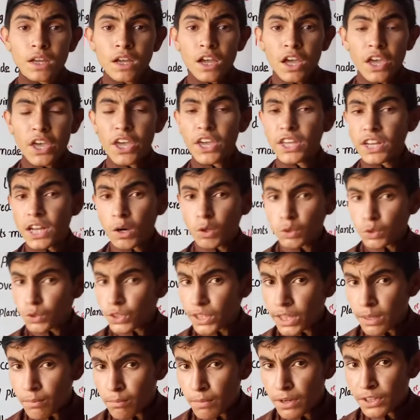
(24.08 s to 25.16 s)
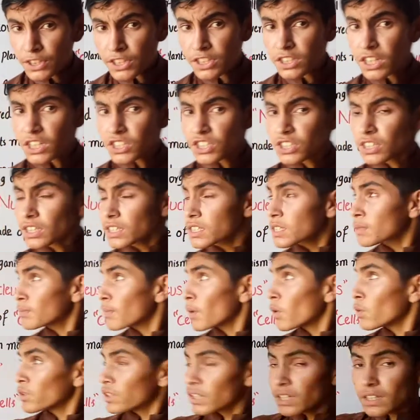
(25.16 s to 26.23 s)
And our today main discussion is
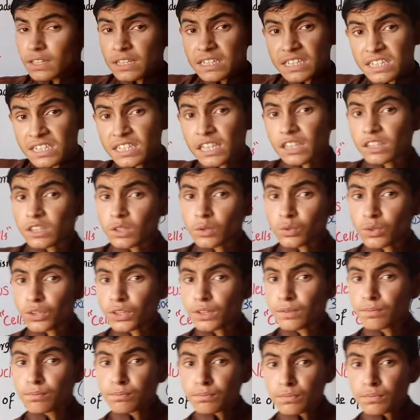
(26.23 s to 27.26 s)
about the cell theory.